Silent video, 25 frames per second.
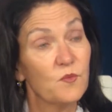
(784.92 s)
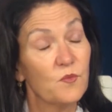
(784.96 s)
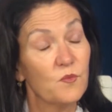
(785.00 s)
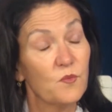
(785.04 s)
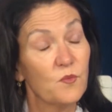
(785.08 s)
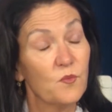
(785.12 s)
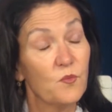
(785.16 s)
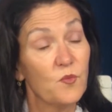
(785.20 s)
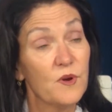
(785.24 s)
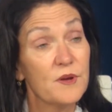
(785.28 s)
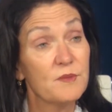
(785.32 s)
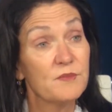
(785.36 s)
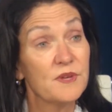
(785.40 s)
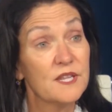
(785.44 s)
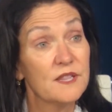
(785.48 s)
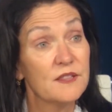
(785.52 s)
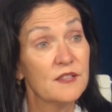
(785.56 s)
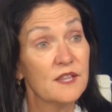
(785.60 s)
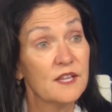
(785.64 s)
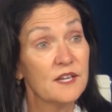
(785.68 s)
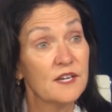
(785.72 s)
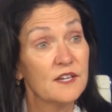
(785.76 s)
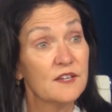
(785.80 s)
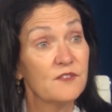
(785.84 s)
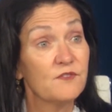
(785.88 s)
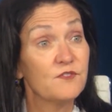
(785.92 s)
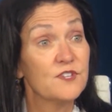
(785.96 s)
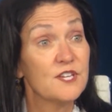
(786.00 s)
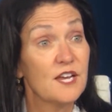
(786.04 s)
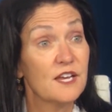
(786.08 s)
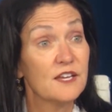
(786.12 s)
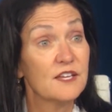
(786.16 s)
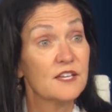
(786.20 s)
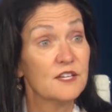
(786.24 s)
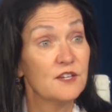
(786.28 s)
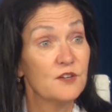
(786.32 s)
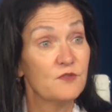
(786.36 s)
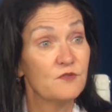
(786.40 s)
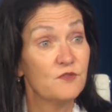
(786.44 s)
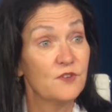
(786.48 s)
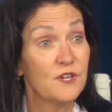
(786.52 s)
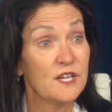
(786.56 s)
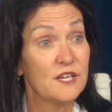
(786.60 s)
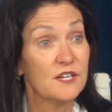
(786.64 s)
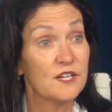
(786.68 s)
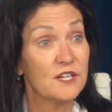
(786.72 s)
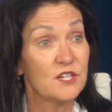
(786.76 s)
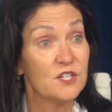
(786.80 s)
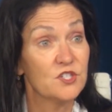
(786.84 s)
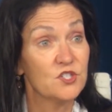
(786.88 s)
women that have taken
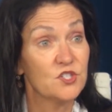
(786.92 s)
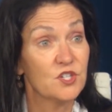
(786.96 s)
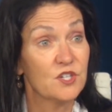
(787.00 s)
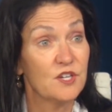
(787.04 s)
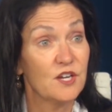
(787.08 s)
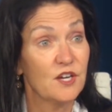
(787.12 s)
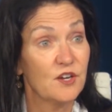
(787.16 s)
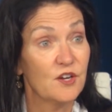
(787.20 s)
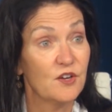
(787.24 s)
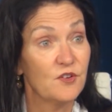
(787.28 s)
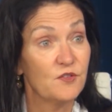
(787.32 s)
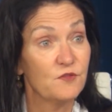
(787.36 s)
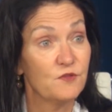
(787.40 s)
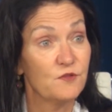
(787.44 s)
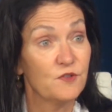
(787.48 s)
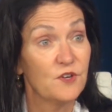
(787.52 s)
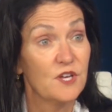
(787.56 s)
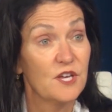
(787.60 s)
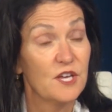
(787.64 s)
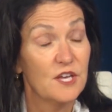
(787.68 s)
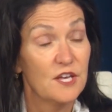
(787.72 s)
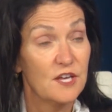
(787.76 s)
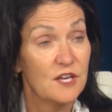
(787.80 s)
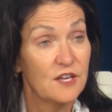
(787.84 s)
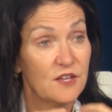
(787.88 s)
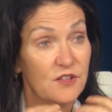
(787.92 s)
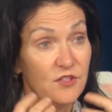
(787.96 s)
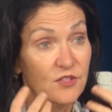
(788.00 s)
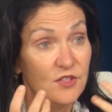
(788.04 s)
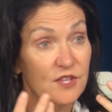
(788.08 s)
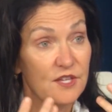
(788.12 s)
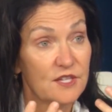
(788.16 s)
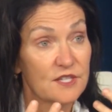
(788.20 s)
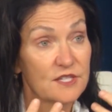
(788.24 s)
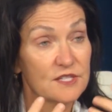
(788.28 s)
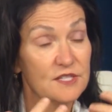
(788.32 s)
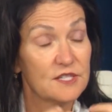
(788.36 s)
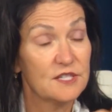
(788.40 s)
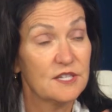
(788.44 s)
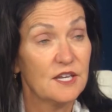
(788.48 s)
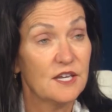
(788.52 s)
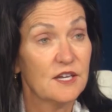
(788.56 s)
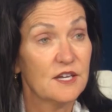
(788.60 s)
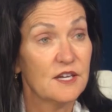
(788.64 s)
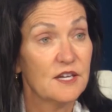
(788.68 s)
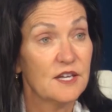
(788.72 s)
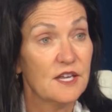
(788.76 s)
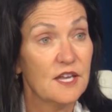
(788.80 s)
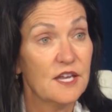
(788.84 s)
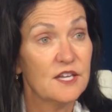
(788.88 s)
advantage of this
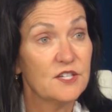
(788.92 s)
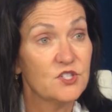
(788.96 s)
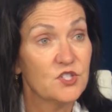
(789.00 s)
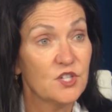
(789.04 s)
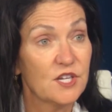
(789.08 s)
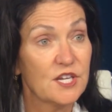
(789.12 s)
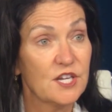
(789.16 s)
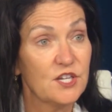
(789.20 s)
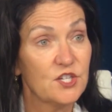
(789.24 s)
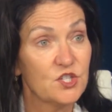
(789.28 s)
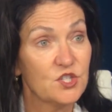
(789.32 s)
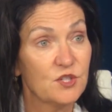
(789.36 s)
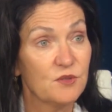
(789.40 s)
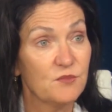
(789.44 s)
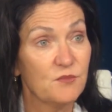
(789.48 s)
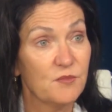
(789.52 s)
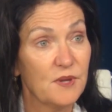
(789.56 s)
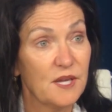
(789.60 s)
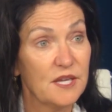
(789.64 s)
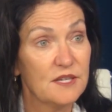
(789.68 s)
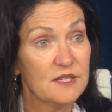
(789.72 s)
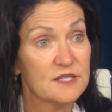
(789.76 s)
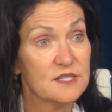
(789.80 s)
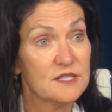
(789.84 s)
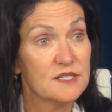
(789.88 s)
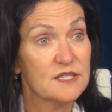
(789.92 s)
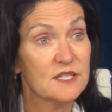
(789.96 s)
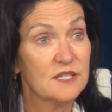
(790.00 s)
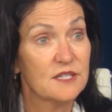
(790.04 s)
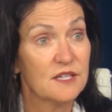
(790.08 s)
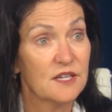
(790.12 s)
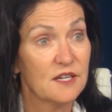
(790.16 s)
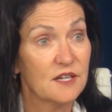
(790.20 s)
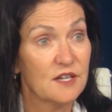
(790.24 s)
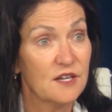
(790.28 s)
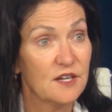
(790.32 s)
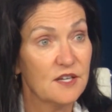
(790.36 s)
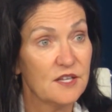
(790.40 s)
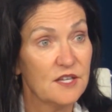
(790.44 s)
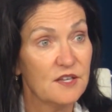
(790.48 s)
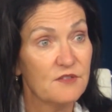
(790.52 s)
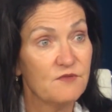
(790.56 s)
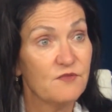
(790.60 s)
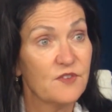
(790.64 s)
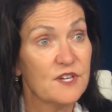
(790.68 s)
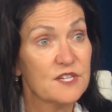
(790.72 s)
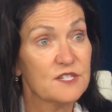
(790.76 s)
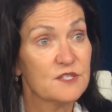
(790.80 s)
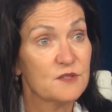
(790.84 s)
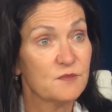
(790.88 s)
education-based
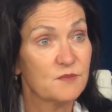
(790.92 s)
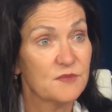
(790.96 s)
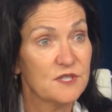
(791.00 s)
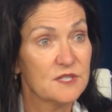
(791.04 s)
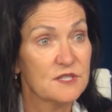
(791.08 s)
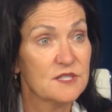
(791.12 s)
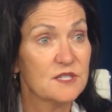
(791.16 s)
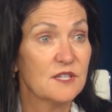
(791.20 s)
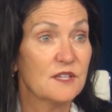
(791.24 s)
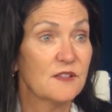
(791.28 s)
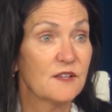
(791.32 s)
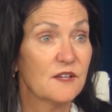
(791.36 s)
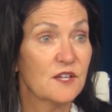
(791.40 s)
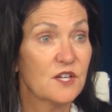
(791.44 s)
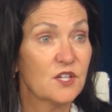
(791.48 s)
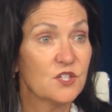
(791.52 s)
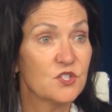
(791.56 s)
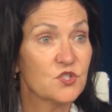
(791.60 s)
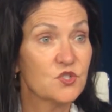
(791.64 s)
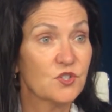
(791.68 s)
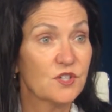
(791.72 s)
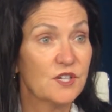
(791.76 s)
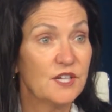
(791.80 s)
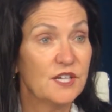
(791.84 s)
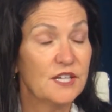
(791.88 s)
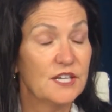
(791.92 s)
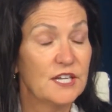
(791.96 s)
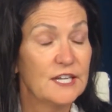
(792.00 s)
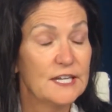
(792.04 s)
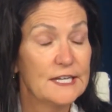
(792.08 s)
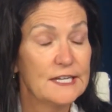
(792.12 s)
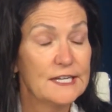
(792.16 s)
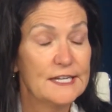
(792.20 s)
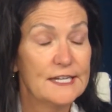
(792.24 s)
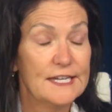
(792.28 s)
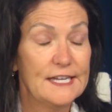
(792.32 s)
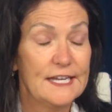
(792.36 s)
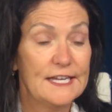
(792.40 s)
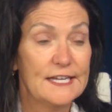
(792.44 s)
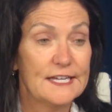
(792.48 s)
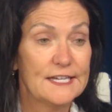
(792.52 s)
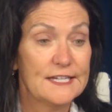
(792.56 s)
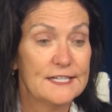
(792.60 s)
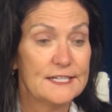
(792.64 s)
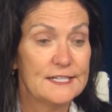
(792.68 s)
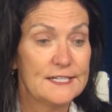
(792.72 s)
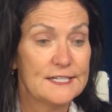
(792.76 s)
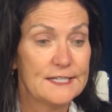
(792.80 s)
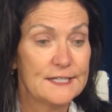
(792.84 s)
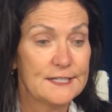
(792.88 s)
investments in the country. Mm-hmm.
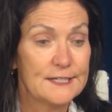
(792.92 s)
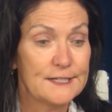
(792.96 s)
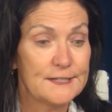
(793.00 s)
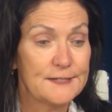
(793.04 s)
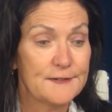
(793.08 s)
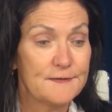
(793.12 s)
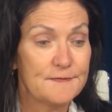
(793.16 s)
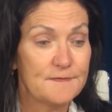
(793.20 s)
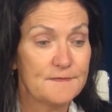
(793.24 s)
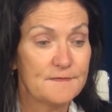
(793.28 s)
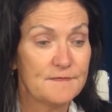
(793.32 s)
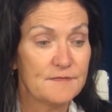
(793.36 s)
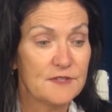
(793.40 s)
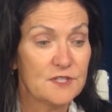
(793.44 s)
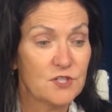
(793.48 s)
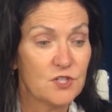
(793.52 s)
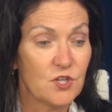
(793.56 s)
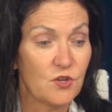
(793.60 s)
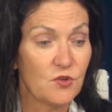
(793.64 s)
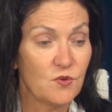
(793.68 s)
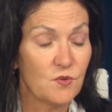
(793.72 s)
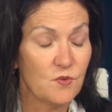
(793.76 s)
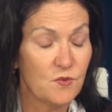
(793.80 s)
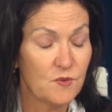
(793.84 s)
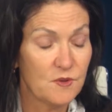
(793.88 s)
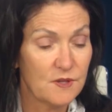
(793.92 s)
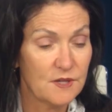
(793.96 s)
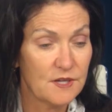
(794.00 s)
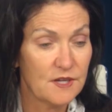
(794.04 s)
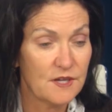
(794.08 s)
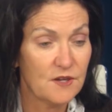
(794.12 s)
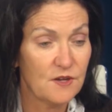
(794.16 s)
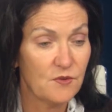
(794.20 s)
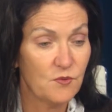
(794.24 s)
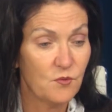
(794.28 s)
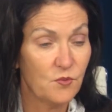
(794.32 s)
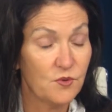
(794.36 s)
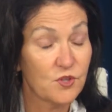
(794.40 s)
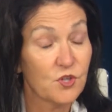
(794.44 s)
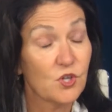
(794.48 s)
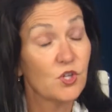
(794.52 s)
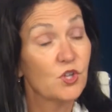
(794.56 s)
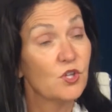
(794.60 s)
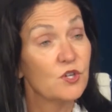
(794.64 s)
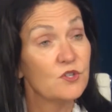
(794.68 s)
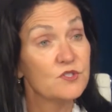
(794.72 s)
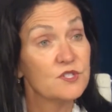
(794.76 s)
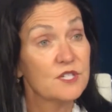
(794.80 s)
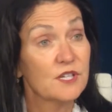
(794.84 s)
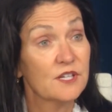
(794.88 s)
And so we're
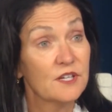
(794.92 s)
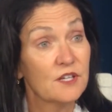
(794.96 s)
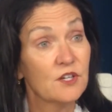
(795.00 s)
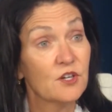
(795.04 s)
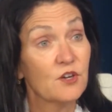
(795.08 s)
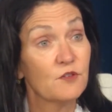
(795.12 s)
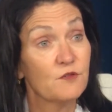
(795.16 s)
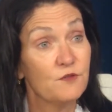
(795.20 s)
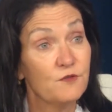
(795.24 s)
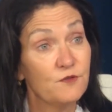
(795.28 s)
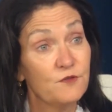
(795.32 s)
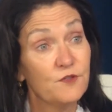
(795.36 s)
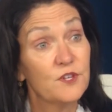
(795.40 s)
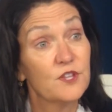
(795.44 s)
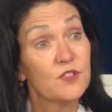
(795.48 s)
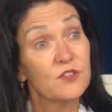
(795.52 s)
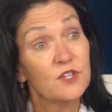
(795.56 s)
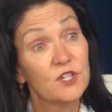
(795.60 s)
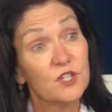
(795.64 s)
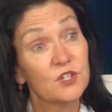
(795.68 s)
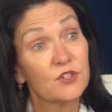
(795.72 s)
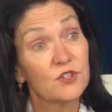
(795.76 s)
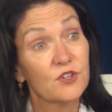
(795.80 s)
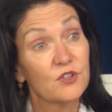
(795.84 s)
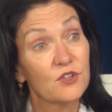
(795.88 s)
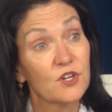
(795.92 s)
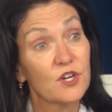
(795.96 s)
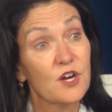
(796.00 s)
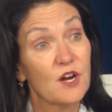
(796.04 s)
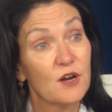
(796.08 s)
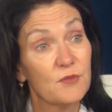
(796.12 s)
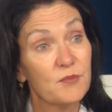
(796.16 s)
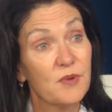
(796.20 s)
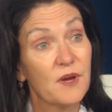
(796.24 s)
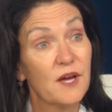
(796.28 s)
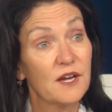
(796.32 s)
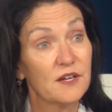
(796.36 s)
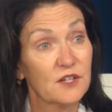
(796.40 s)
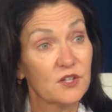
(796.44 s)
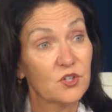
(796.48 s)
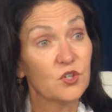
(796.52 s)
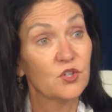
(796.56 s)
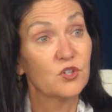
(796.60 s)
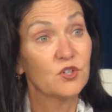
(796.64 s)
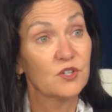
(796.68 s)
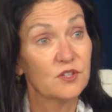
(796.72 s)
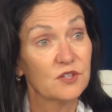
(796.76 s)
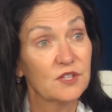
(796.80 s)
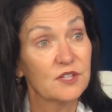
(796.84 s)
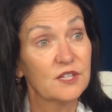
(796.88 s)
closing in our fifth year of the compact
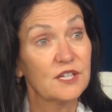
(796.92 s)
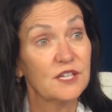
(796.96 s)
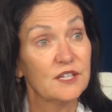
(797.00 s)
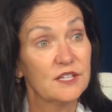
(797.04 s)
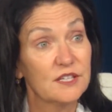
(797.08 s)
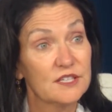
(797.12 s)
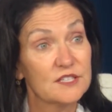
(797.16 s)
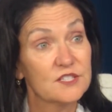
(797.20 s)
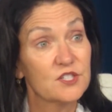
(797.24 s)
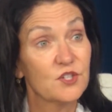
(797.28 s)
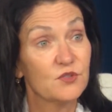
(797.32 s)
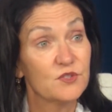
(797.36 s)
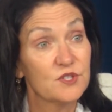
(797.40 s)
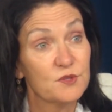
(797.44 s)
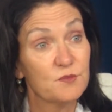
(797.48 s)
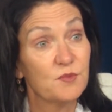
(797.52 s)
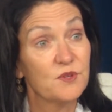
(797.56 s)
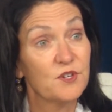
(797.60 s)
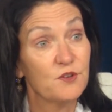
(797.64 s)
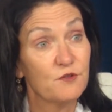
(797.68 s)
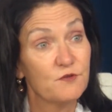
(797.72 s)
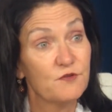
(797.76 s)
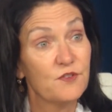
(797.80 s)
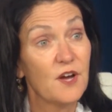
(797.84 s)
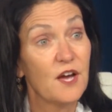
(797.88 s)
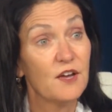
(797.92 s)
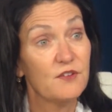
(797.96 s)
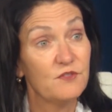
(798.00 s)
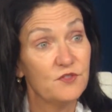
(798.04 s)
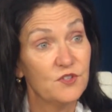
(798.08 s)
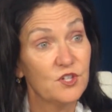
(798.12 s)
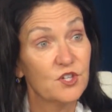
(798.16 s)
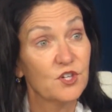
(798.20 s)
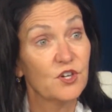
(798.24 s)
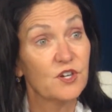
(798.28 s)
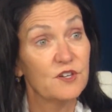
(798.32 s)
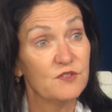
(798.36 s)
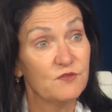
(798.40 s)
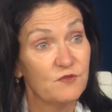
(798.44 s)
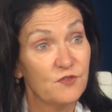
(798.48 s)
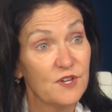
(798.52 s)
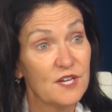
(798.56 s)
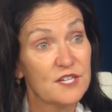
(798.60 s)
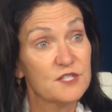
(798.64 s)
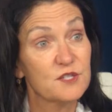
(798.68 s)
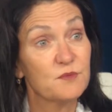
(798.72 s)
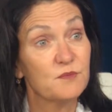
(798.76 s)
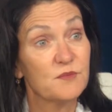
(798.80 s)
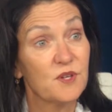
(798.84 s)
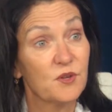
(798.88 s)
currently. So it's been a five-year
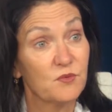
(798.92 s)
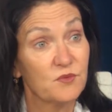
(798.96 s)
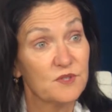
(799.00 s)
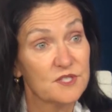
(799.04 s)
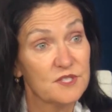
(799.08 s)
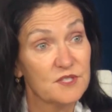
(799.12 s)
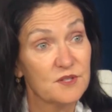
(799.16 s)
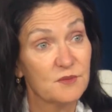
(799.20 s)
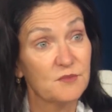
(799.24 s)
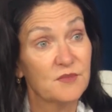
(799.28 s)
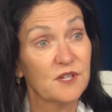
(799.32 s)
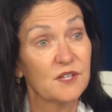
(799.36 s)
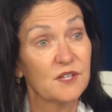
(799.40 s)
investment with some